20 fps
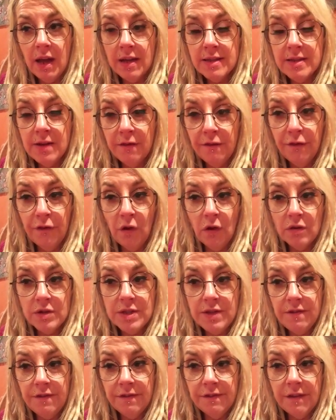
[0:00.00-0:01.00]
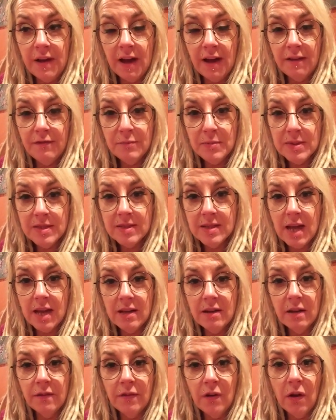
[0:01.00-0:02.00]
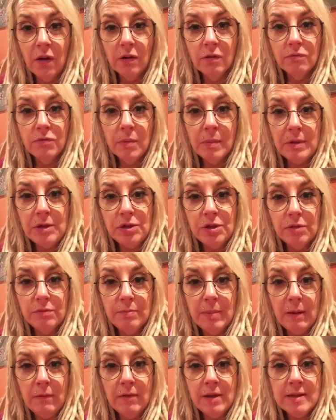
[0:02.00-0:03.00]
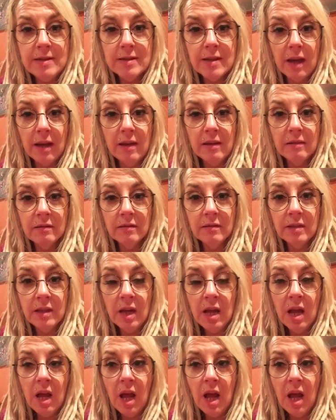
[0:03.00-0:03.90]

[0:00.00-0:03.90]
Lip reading: is it 45% of all rubbish should be recycled,